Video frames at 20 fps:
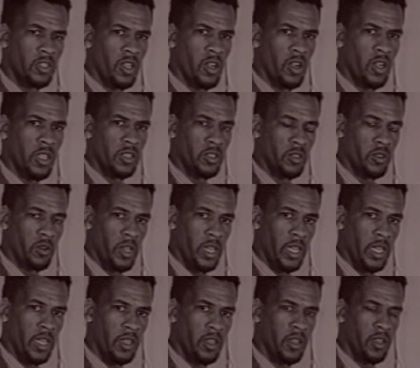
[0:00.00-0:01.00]
George
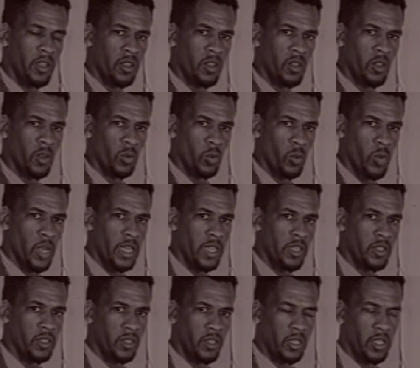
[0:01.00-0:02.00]
Green,
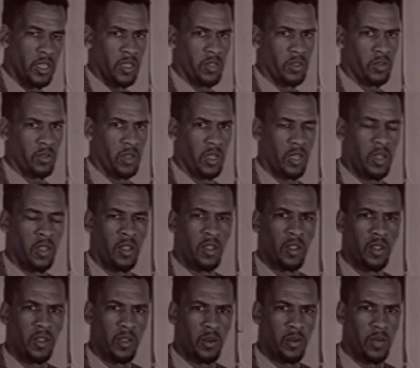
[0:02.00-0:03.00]
went into the district
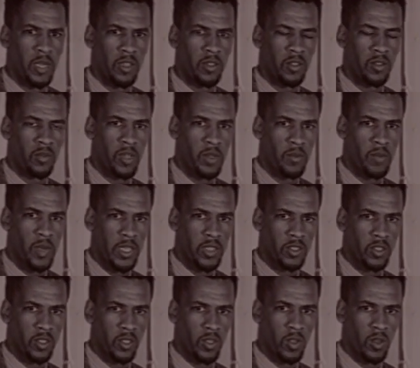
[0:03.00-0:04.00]
about three
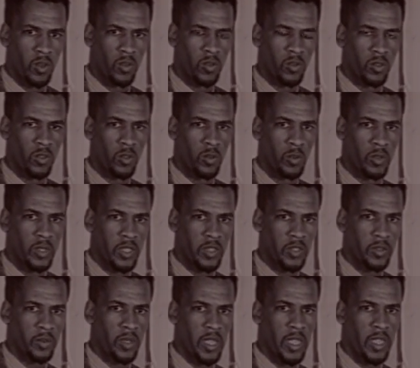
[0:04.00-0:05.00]
months ago to
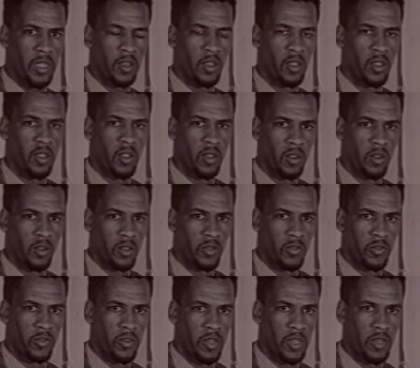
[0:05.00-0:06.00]
participate
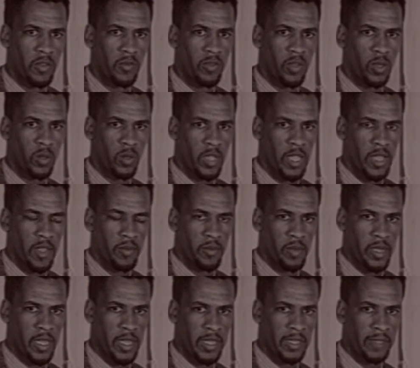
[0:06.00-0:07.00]
on a Freedom Vote
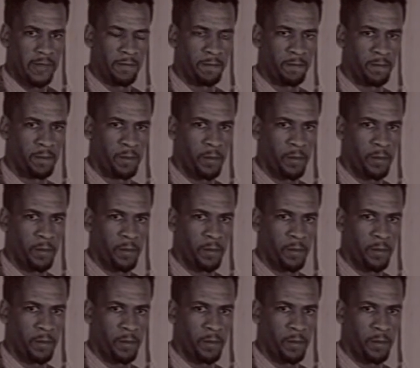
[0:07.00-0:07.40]
campaign